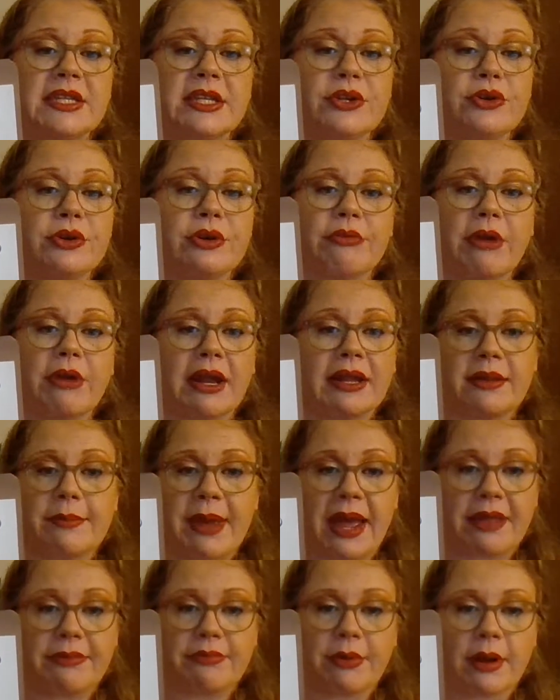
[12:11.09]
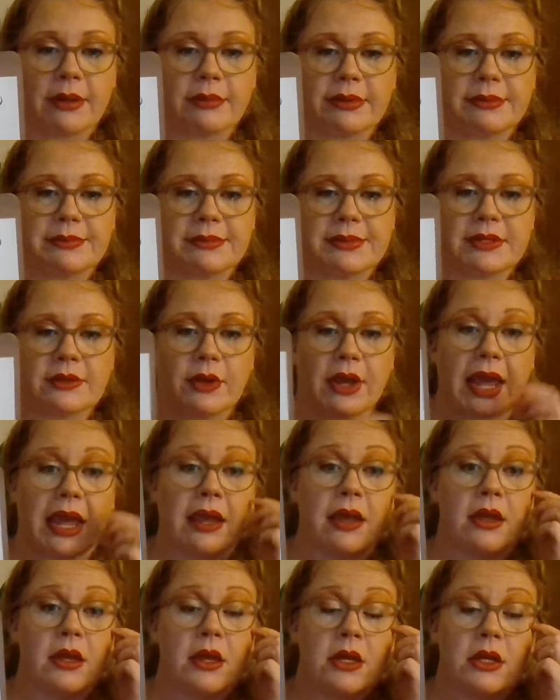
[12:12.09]
that you can write the math problems.
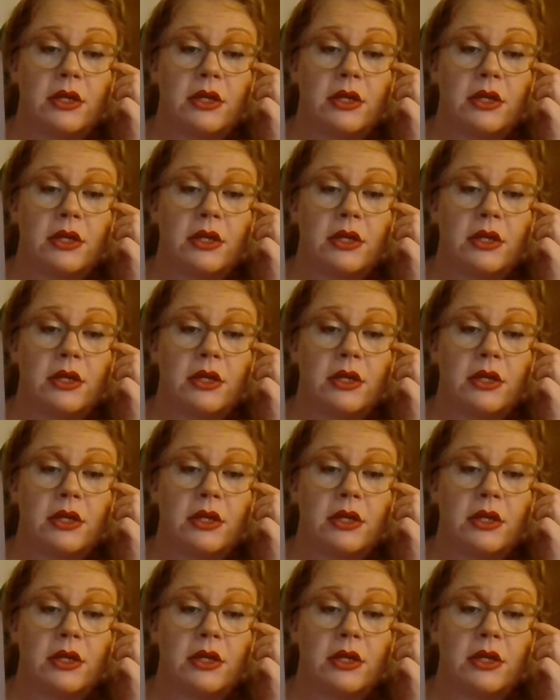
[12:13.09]
Okay?